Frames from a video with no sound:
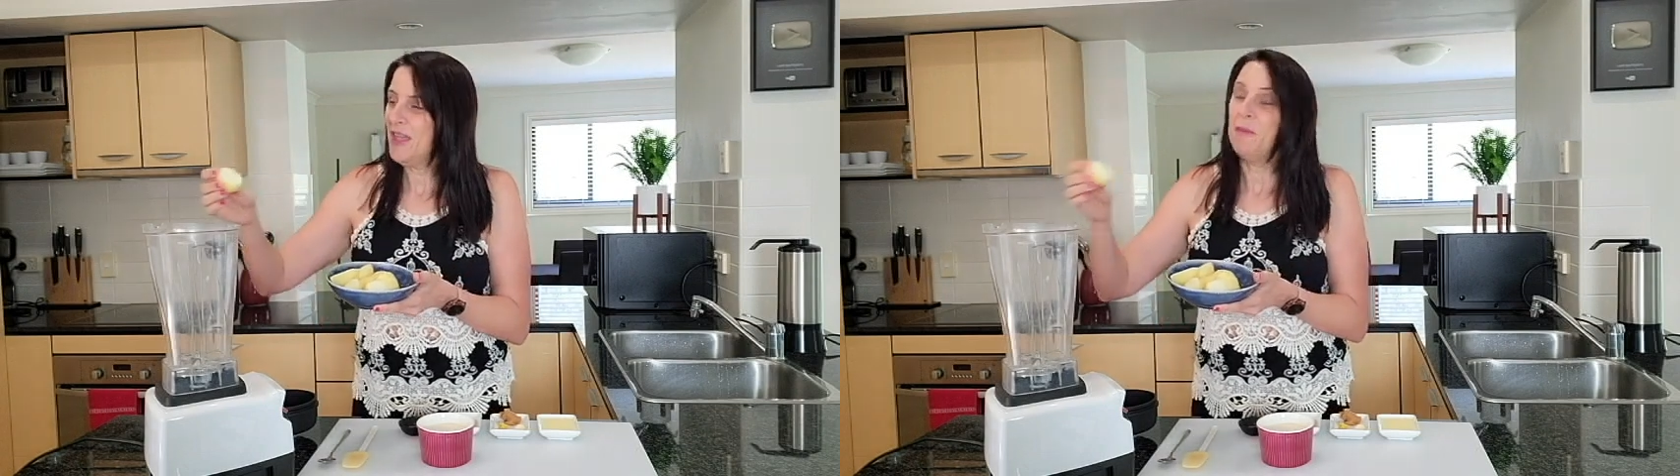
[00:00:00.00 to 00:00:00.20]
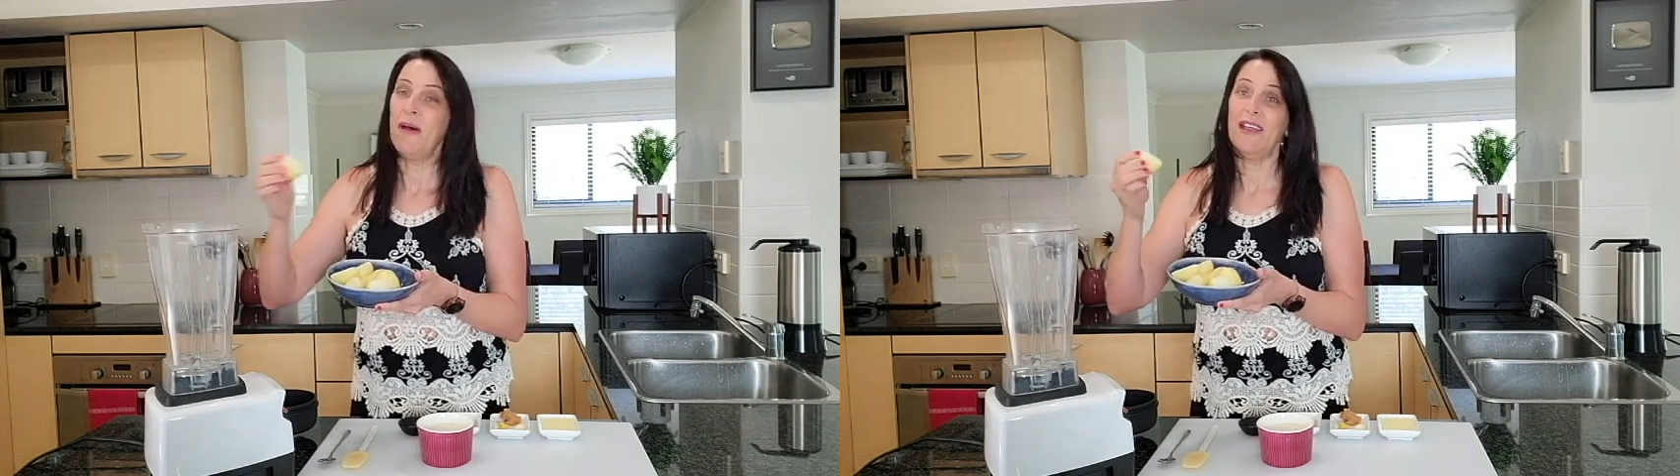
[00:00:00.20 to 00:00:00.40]

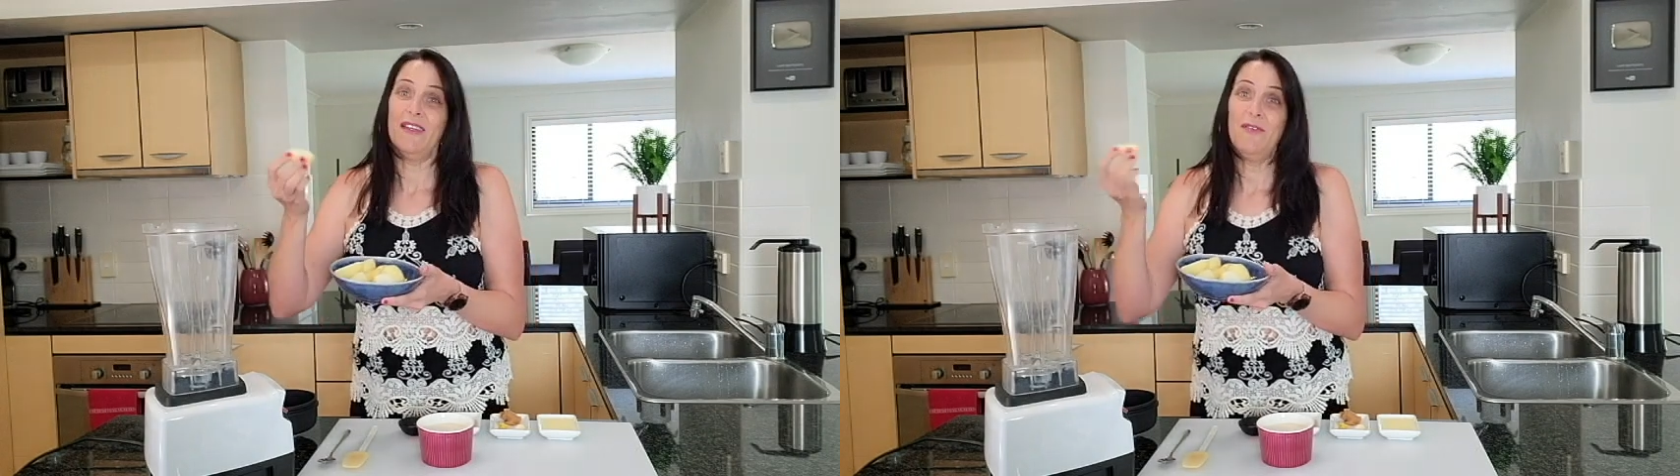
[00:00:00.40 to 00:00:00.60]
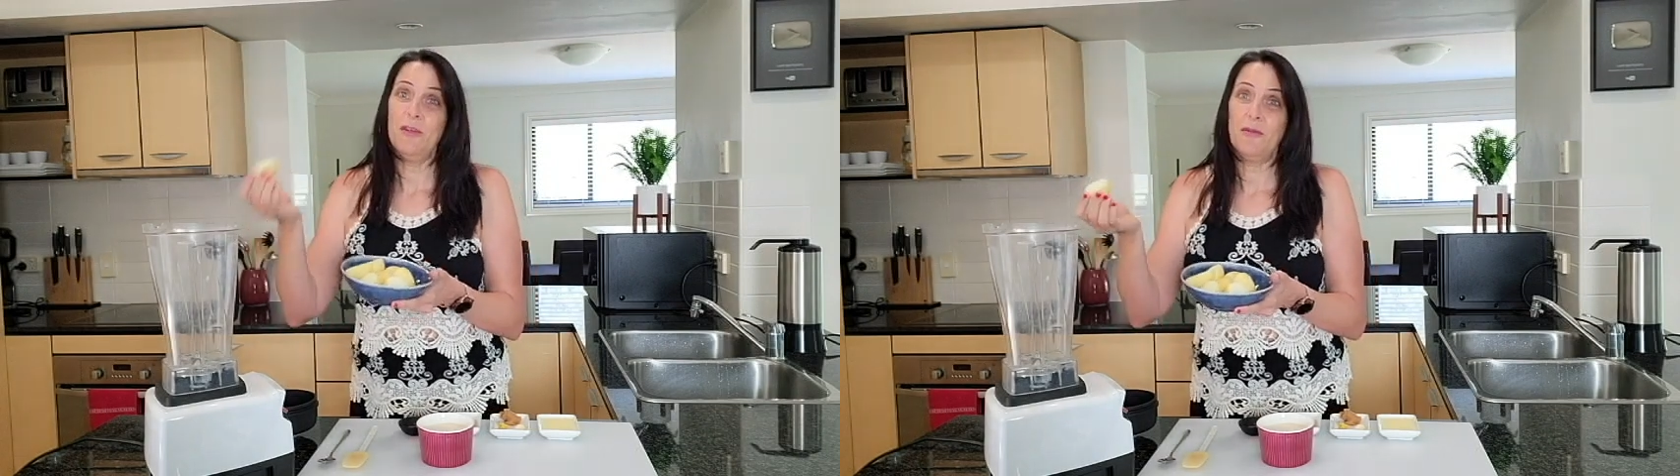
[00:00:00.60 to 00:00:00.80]
But
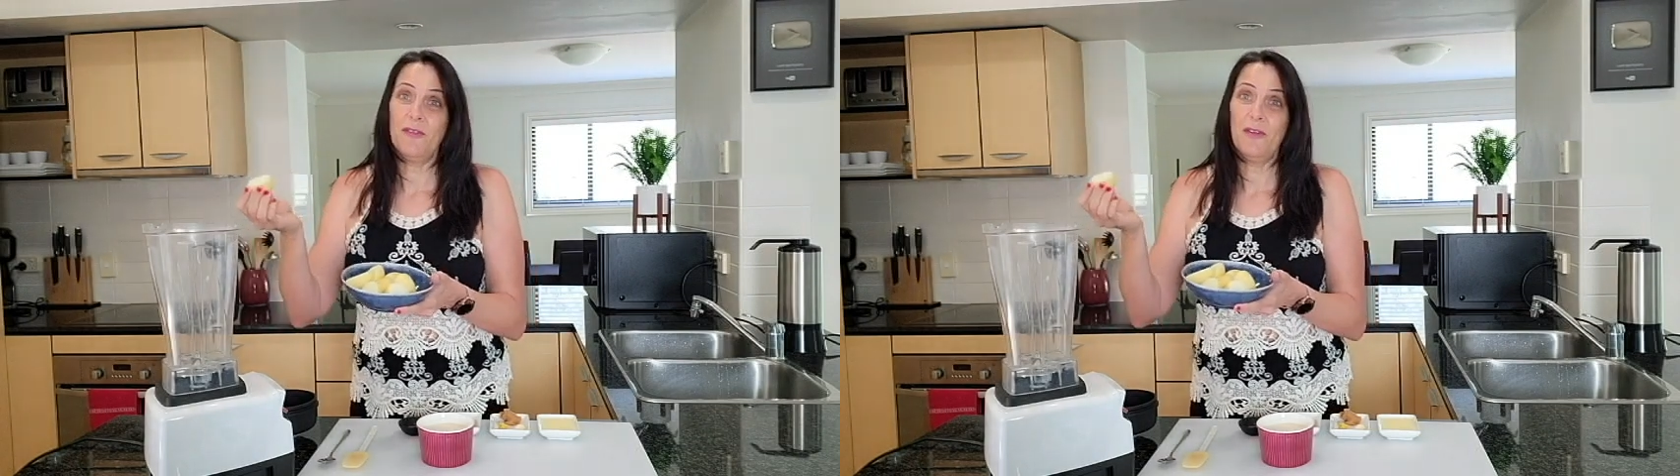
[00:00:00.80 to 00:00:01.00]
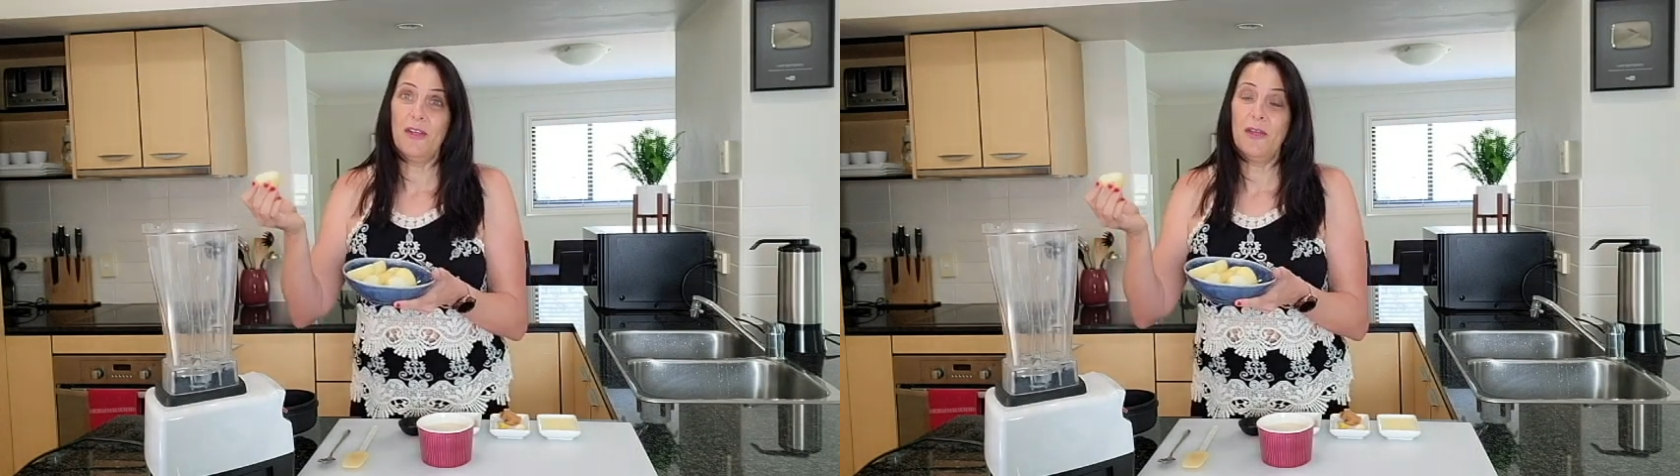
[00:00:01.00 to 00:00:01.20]
if you
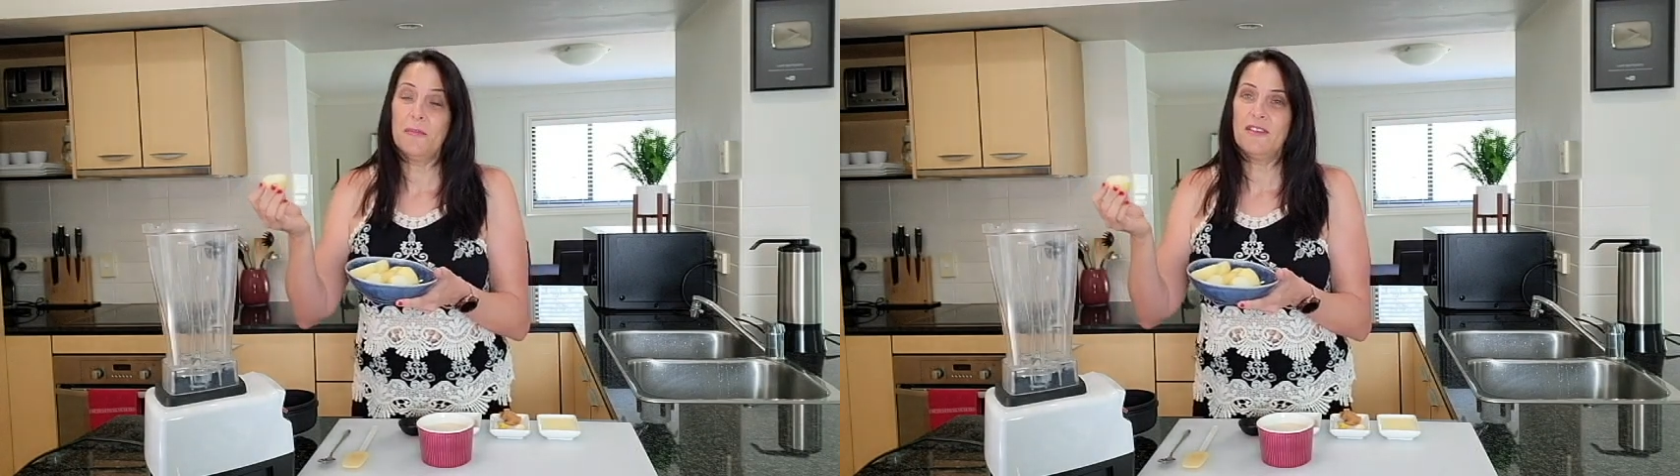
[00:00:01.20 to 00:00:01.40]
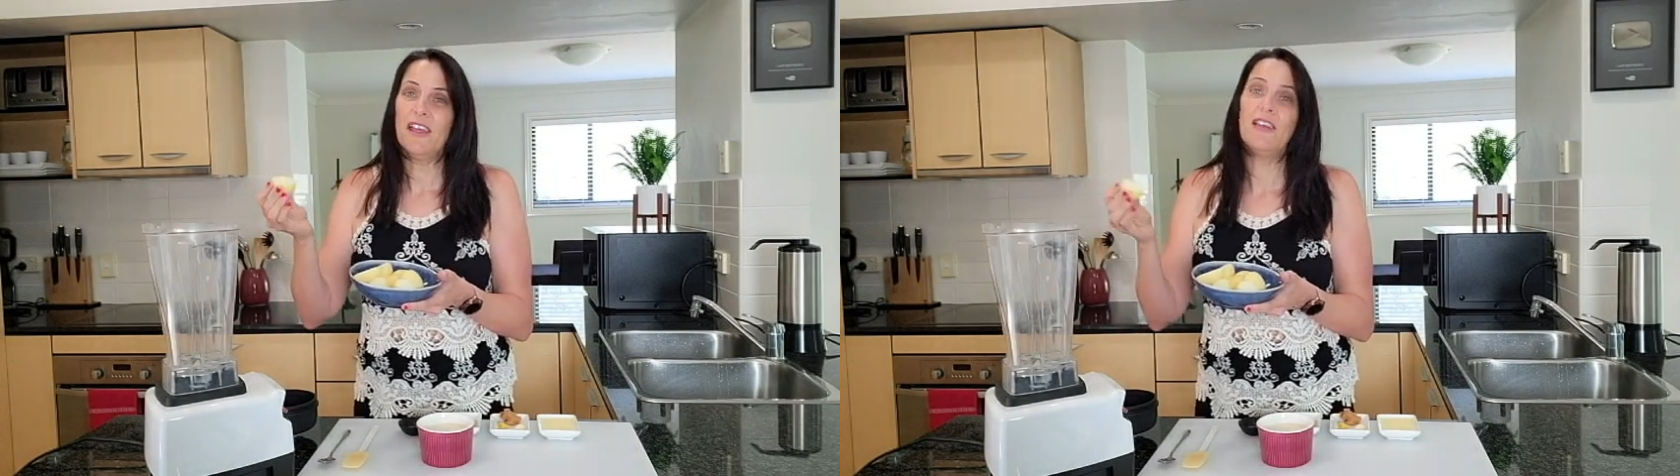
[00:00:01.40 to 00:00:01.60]
prefer your
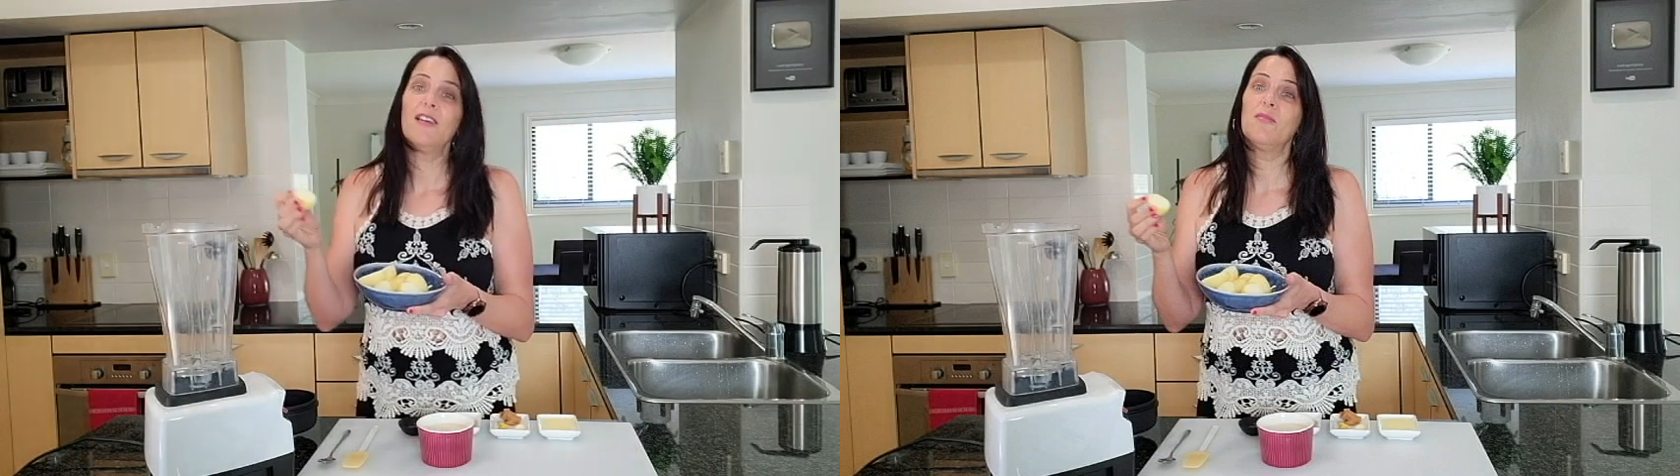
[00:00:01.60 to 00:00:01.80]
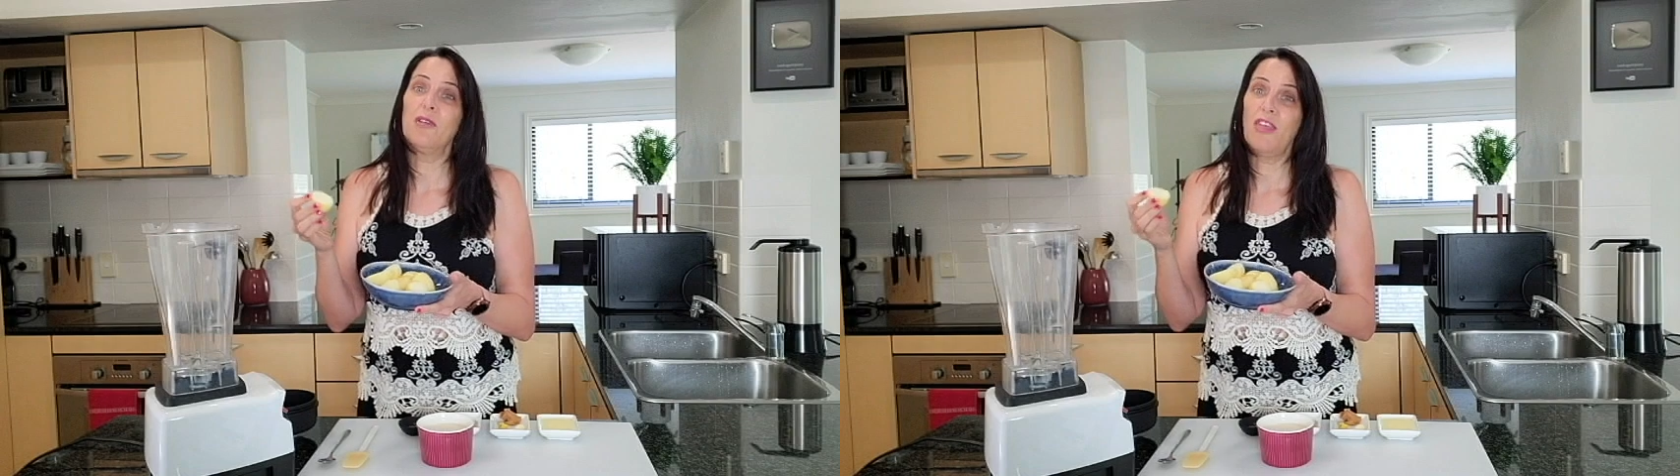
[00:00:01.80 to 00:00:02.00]

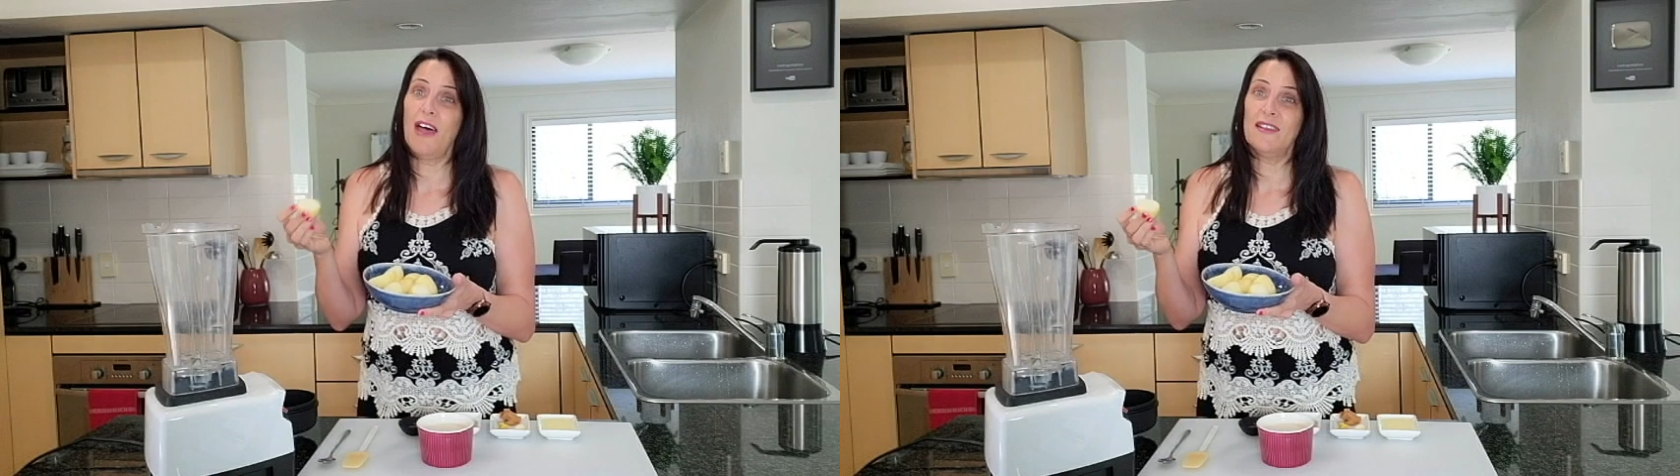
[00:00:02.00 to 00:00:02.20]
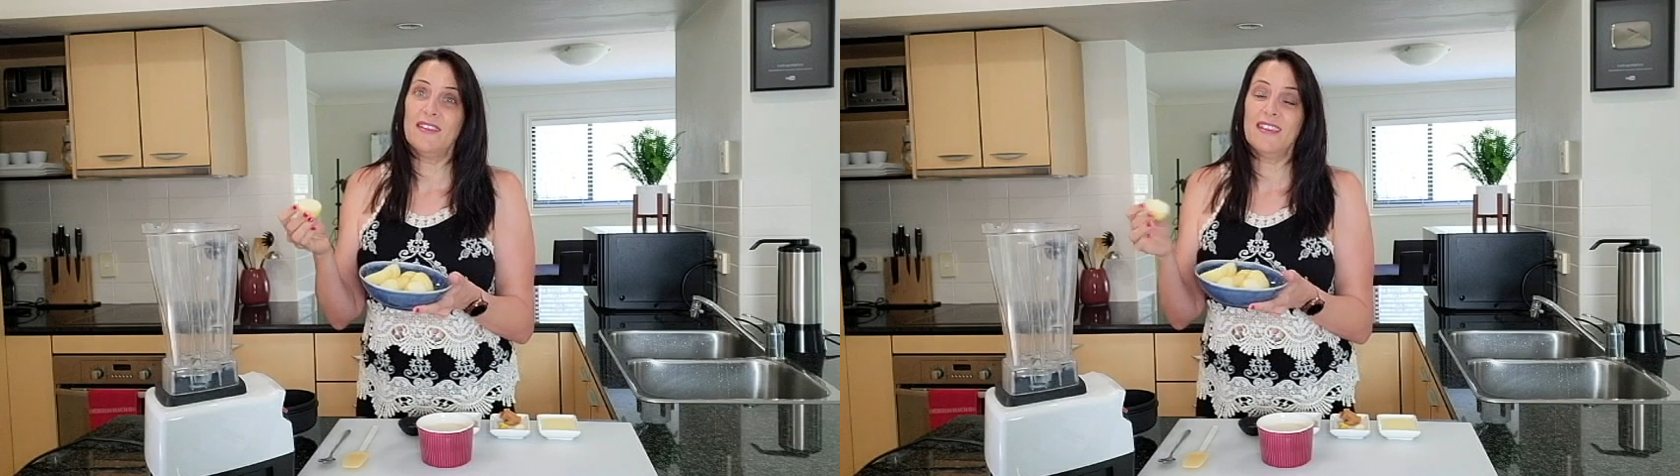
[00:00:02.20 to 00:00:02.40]
potatoes
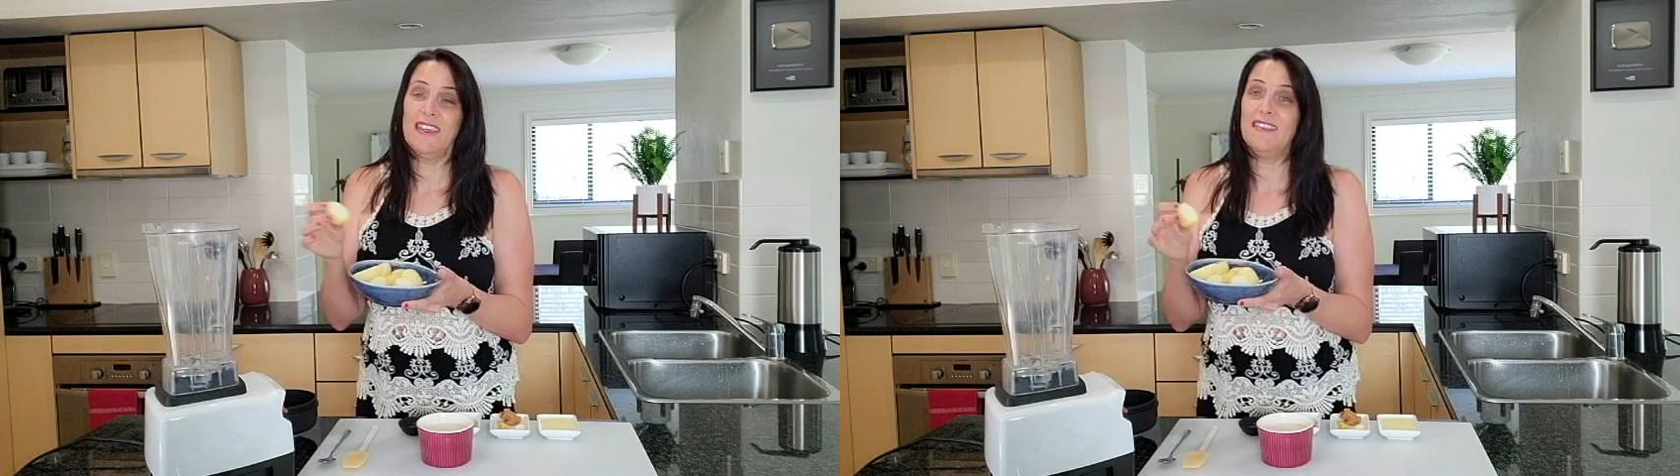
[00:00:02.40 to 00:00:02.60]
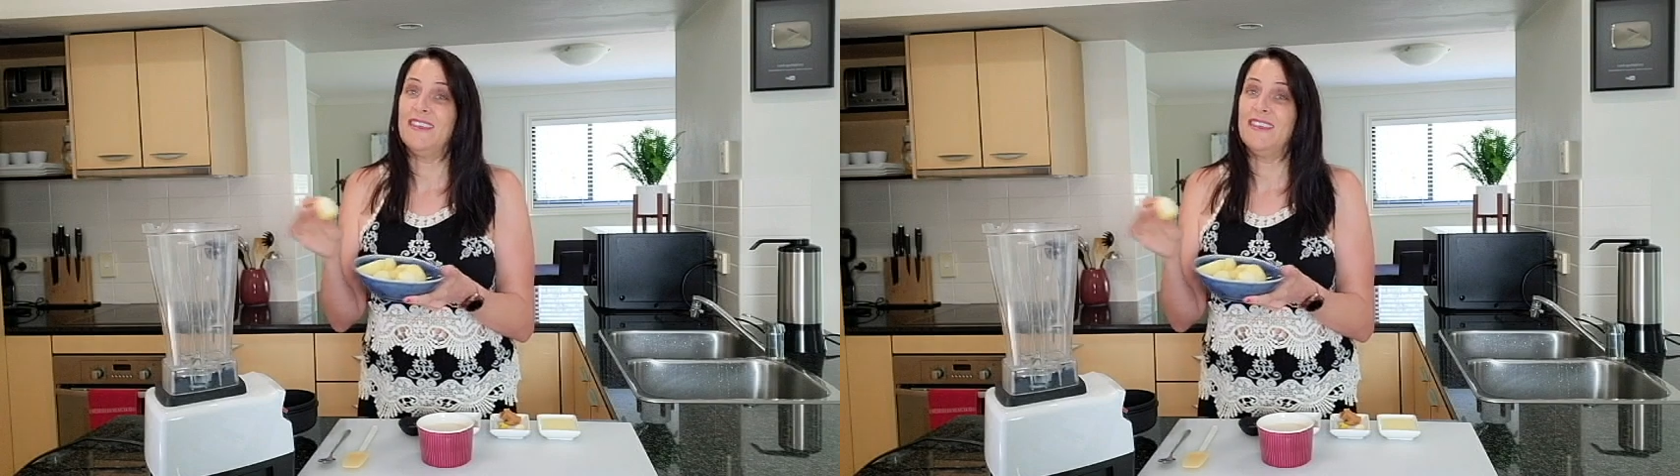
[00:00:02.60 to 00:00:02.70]
without skin,